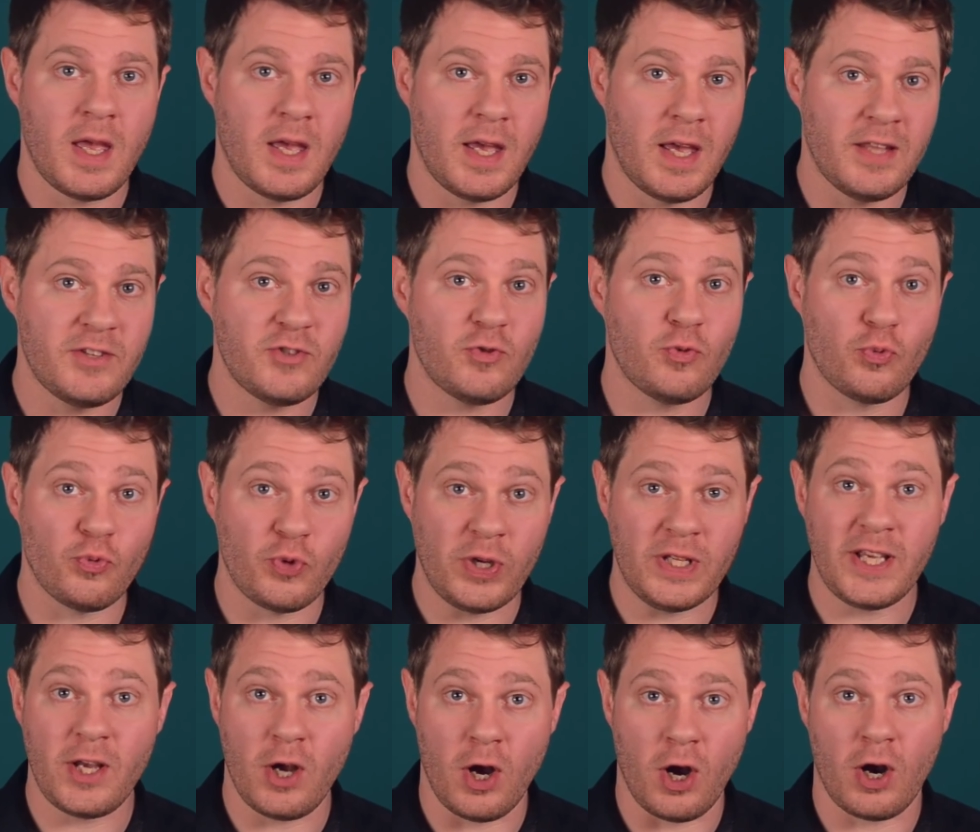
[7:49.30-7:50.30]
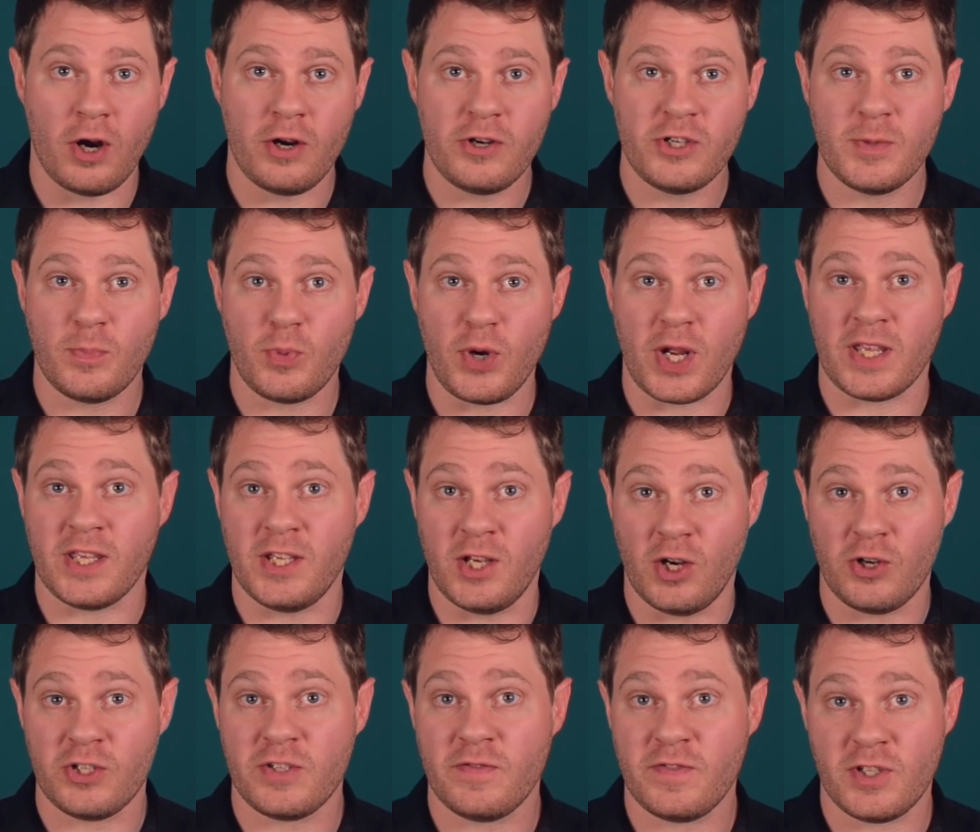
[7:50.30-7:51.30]
It's really hard to break
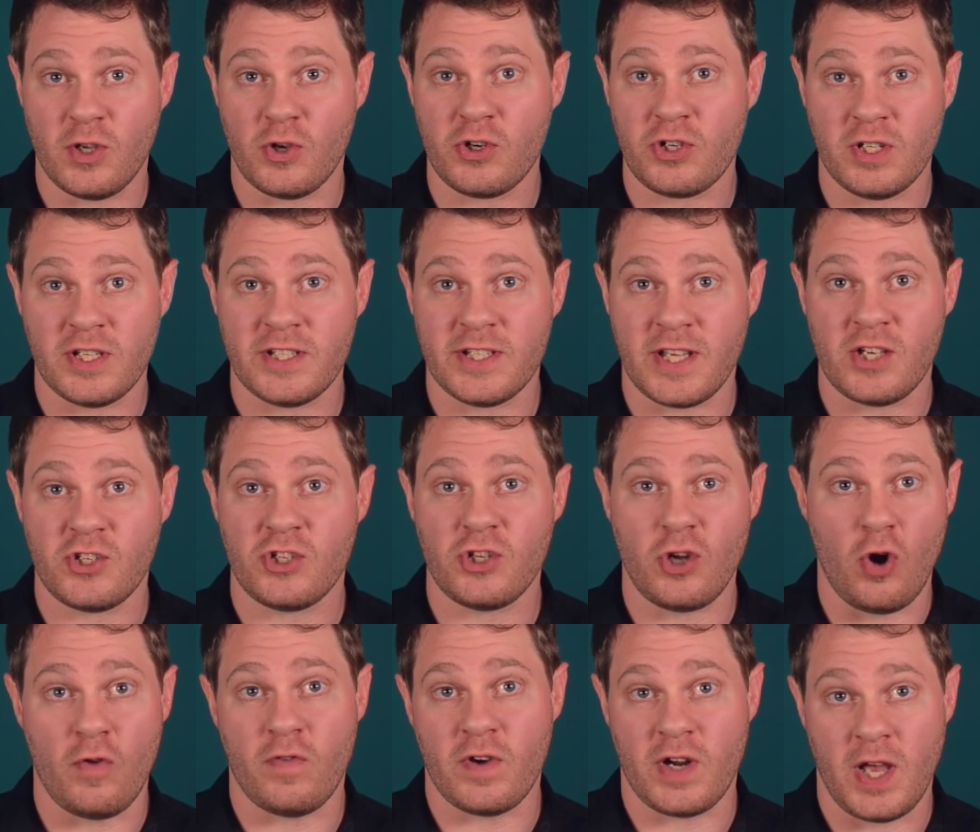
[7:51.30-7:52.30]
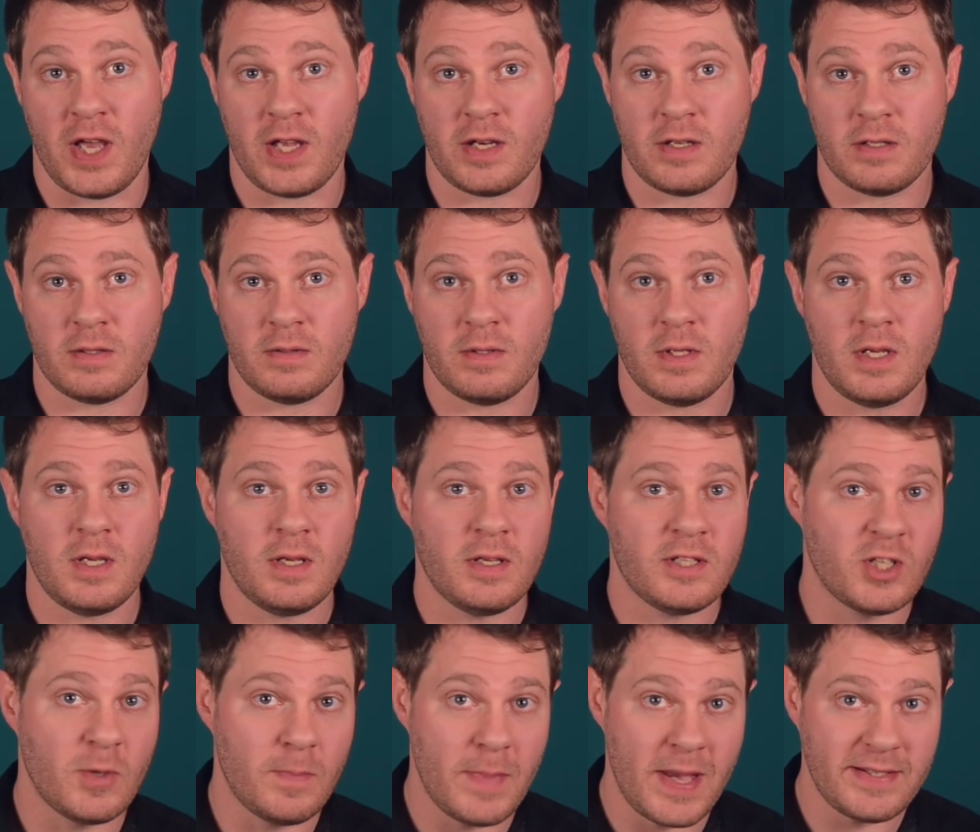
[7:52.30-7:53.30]
years of socialization overnight,
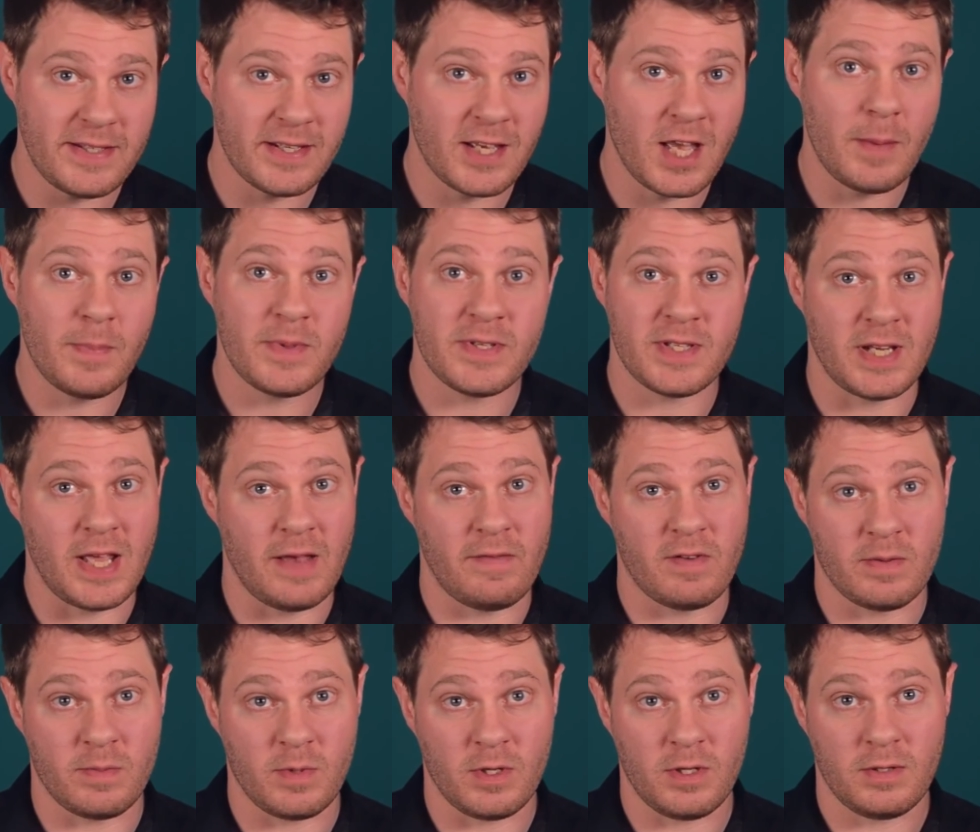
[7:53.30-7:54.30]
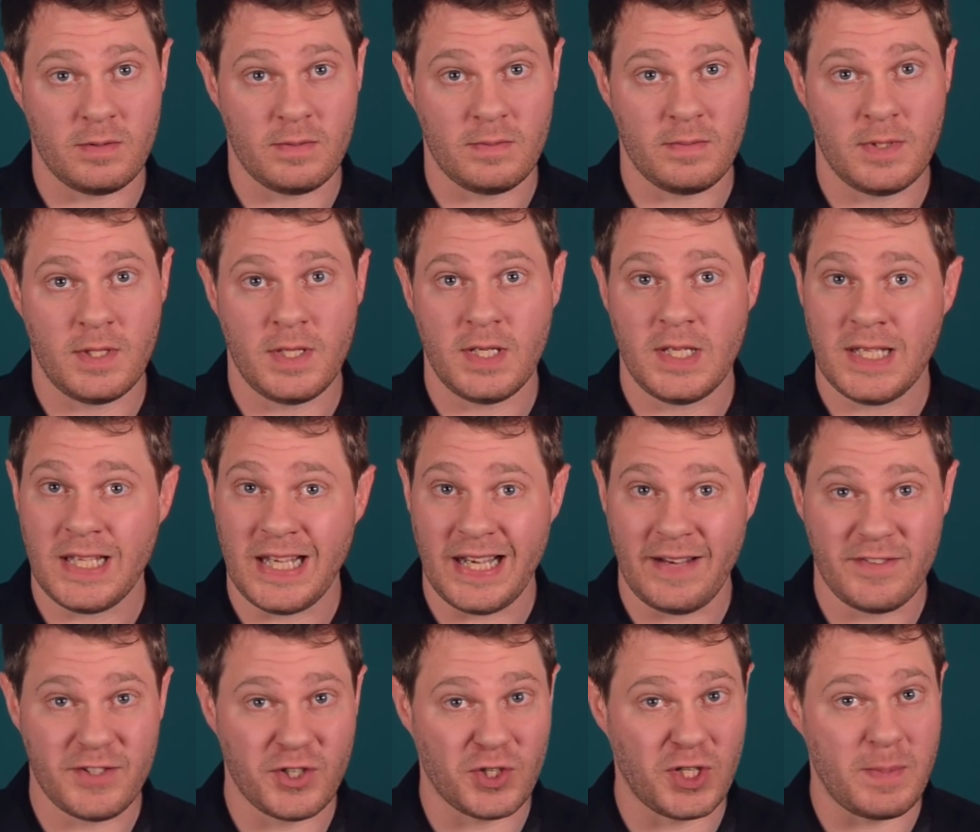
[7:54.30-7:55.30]
so messing up is inevitable.
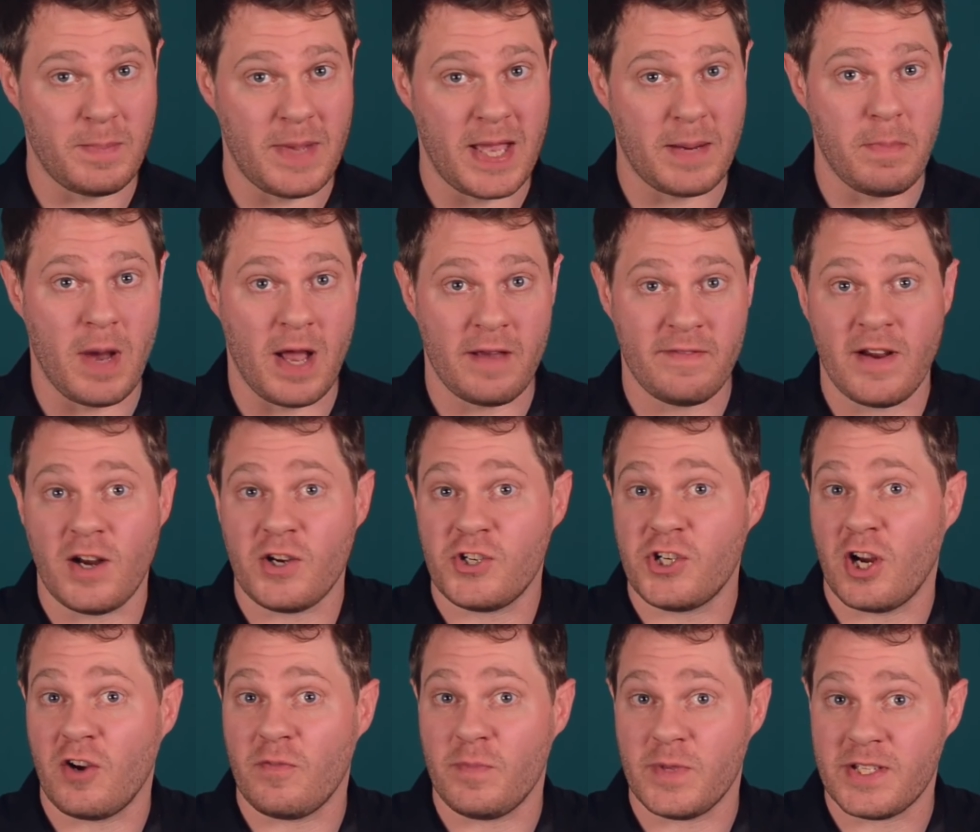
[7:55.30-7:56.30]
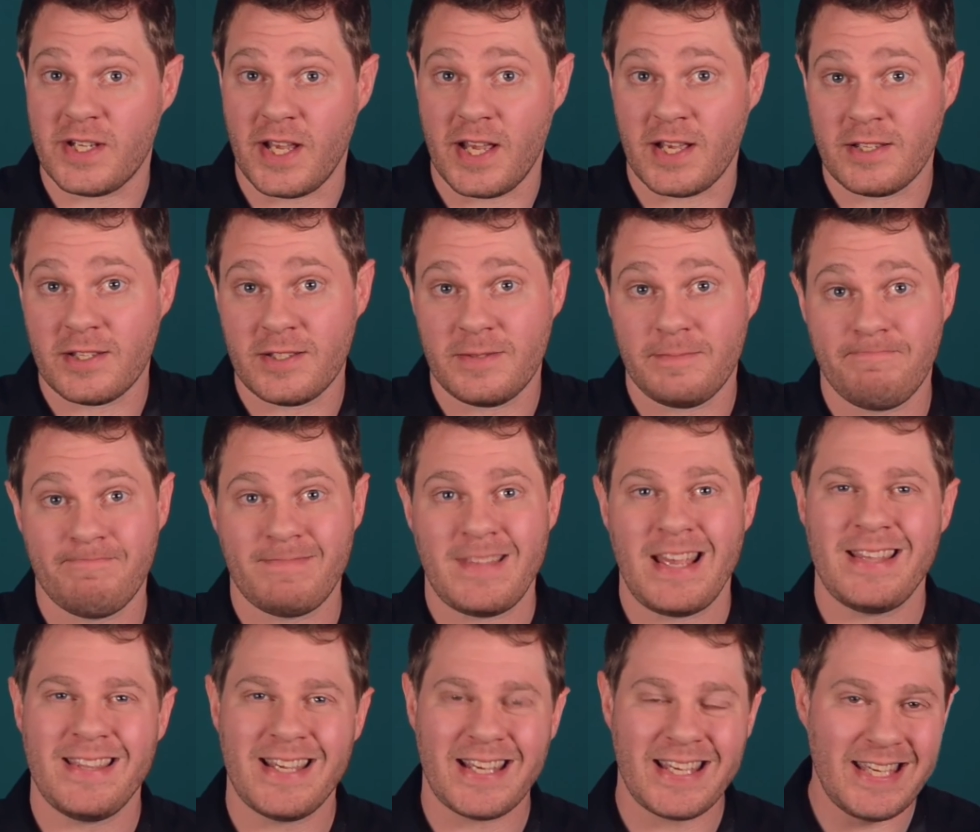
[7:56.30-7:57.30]
I've certainly made my fair share of mistakes.
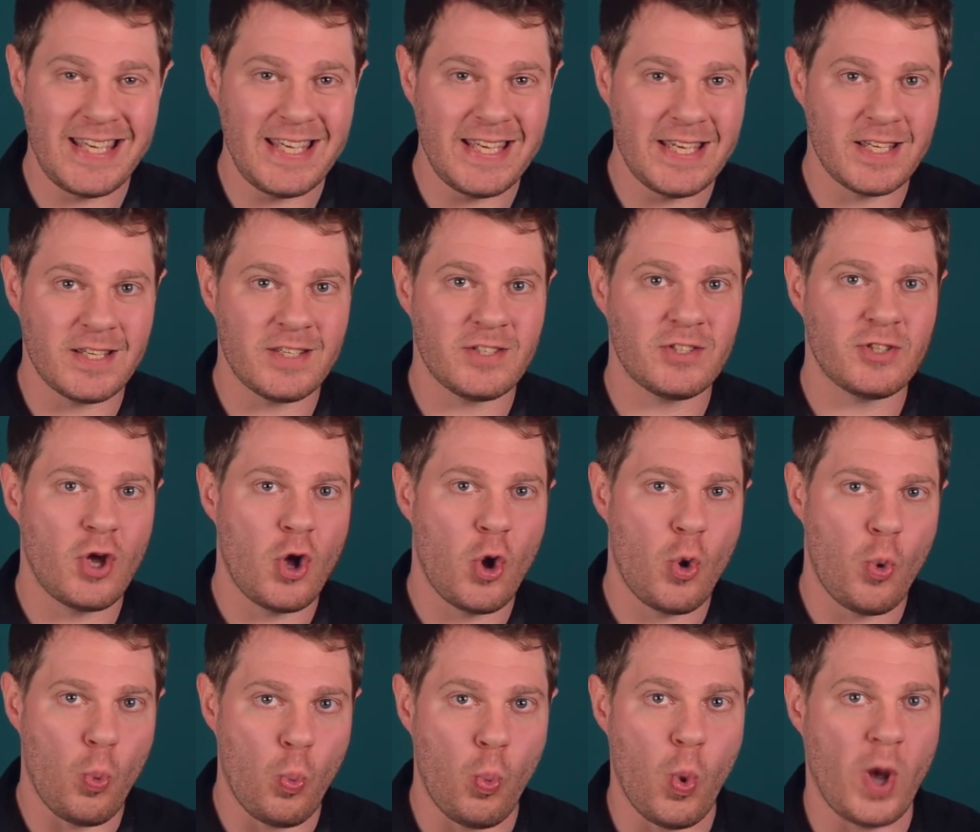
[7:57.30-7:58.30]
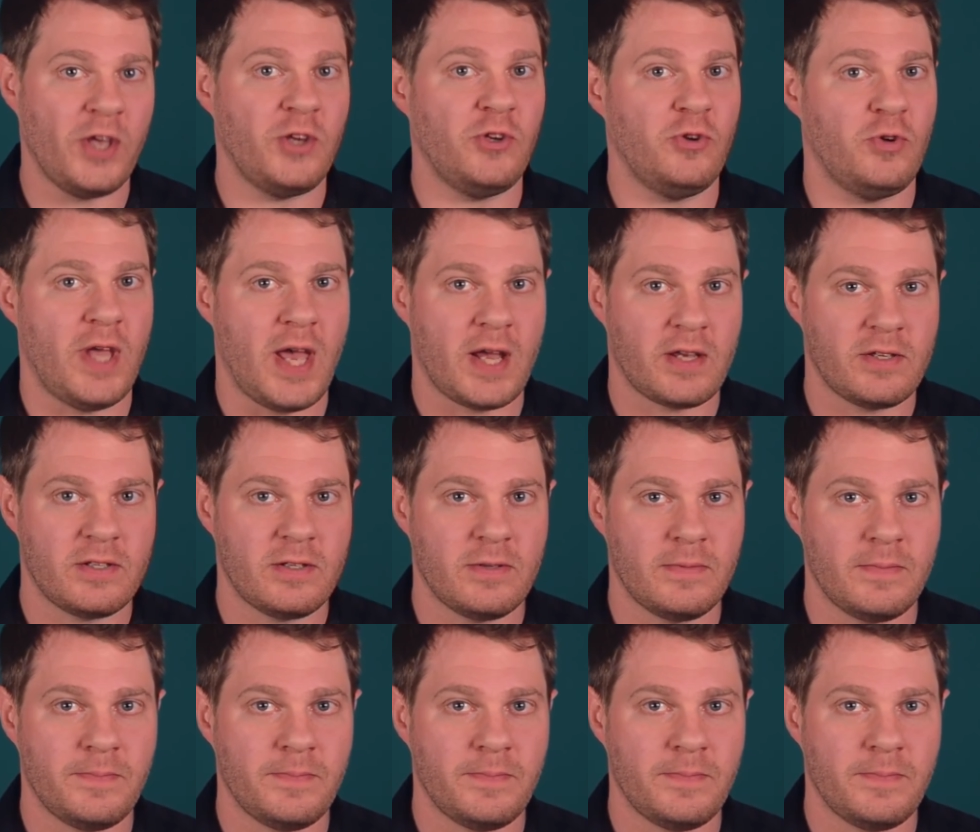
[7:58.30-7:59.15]
The key is what you do next.